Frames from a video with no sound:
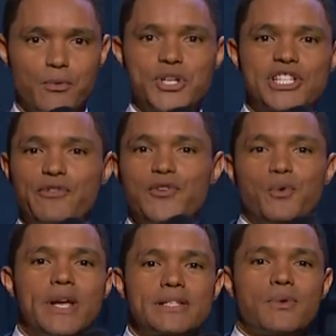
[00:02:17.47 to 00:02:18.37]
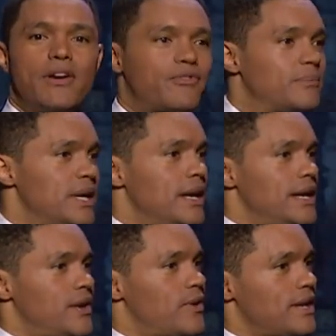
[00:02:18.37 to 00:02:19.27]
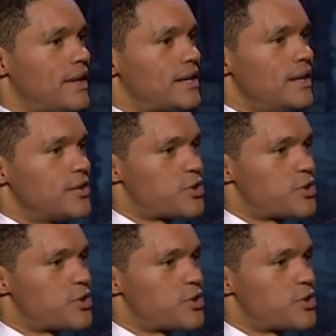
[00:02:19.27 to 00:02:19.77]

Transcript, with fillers: We're just a few weeks away from hearing that